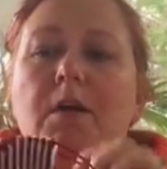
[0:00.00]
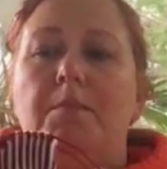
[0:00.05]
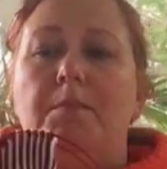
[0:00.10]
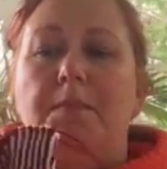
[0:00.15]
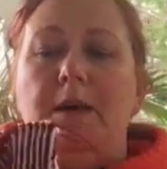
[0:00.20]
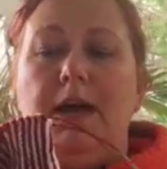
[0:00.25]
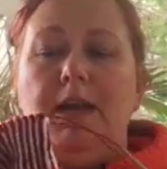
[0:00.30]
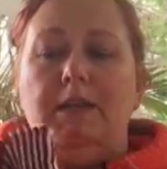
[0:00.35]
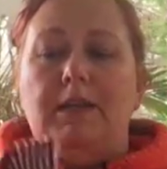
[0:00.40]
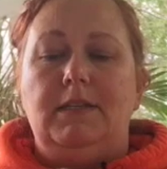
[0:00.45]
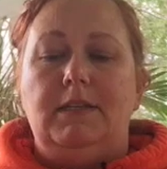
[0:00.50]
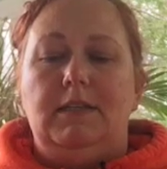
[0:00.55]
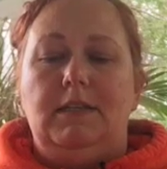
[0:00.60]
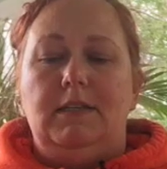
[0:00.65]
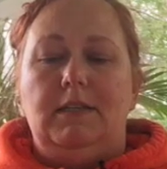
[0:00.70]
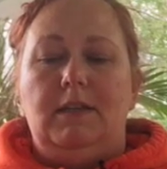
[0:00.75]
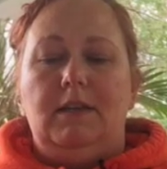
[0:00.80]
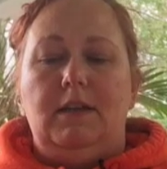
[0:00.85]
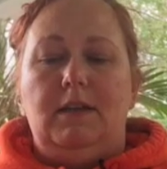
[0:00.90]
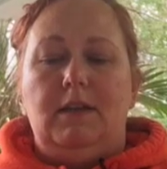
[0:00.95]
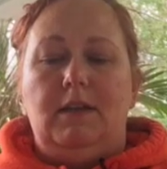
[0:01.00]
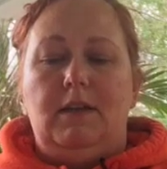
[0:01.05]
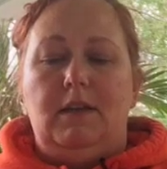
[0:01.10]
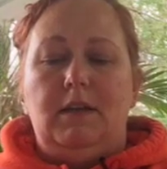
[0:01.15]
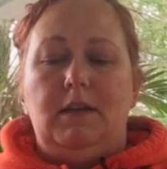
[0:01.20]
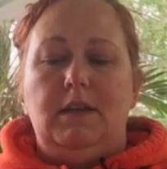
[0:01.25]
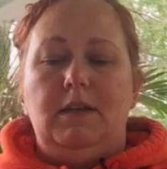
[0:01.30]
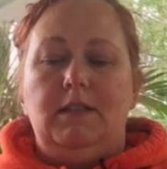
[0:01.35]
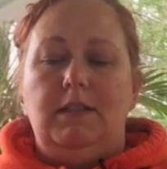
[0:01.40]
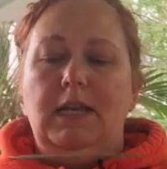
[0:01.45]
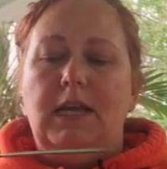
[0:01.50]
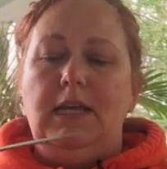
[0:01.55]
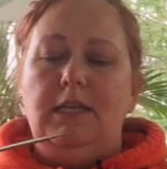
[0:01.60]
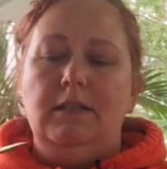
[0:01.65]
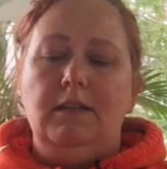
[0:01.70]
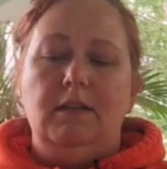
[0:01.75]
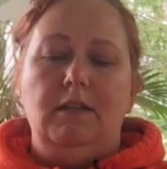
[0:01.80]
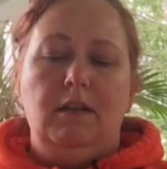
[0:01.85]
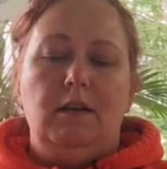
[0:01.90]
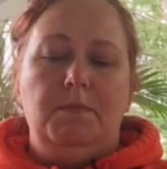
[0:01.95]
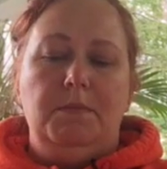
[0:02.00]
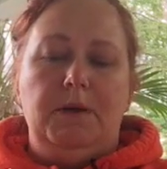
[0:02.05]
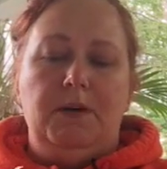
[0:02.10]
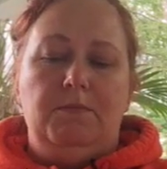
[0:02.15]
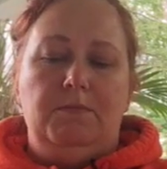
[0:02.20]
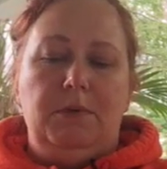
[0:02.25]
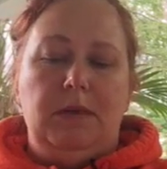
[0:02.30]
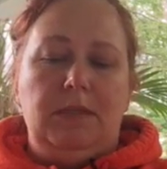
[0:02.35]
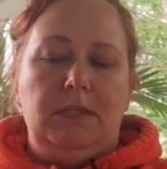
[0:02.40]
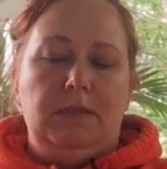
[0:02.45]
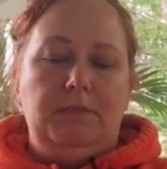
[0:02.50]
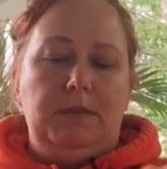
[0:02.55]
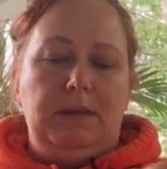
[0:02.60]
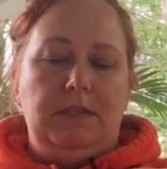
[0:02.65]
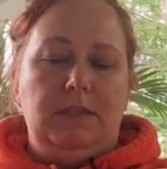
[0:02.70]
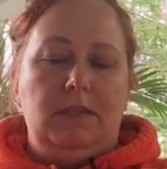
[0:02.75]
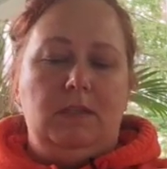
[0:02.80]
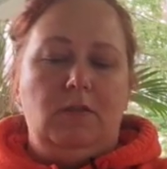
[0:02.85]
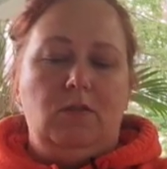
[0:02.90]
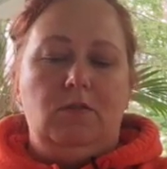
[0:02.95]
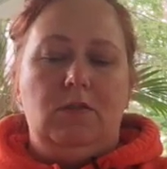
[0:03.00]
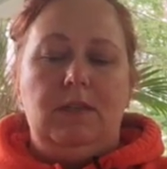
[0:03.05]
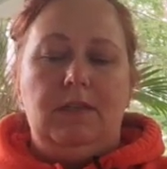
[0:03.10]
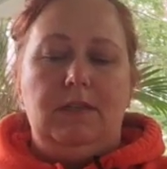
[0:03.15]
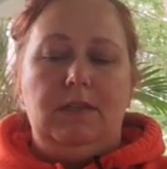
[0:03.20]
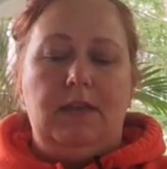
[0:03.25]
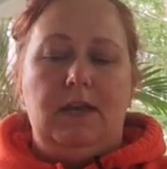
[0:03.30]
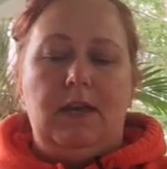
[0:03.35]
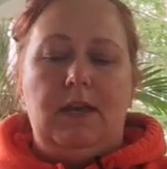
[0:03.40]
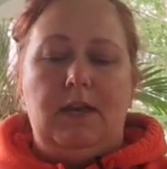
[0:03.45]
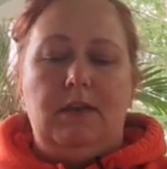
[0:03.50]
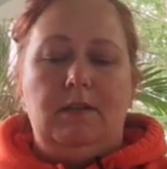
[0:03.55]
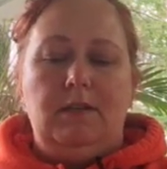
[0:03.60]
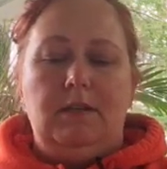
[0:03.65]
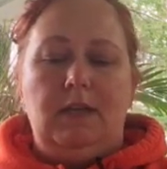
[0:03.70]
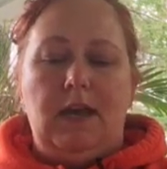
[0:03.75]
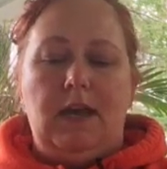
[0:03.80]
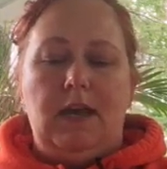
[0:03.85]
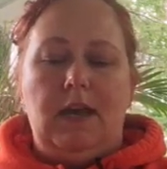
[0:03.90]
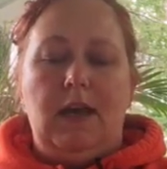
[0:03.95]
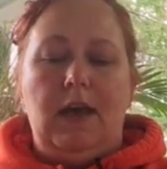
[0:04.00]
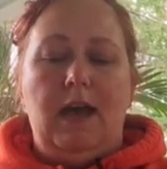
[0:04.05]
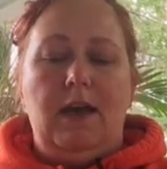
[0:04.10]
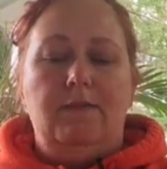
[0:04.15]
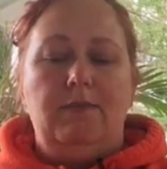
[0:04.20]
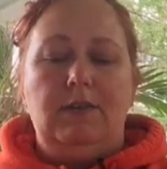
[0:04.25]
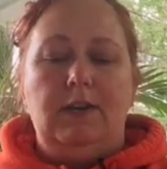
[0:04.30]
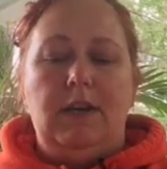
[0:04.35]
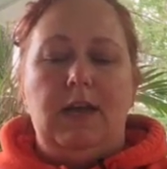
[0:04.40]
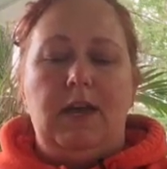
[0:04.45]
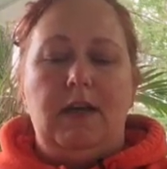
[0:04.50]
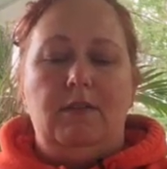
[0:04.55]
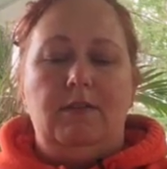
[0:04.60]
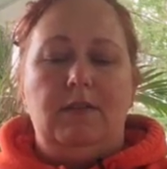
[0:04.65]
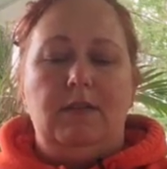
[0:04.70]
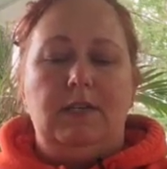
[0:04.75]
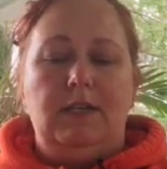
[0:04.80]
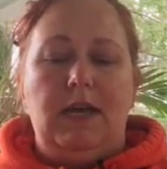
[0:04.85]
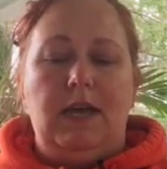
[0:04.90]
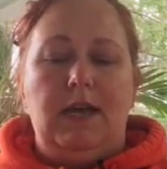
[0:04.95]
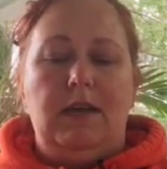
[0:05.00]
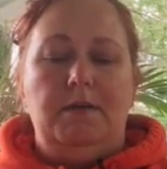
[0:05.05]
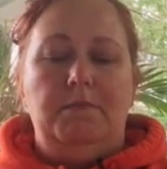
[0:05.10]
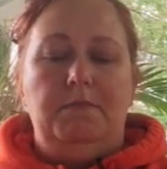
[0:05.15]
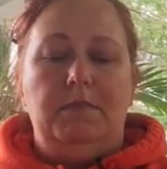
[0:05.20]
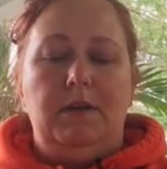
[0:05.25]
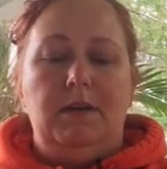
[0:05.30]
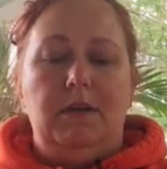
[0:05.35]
but it takes a little bit of brain space to do this, and I haven't had the time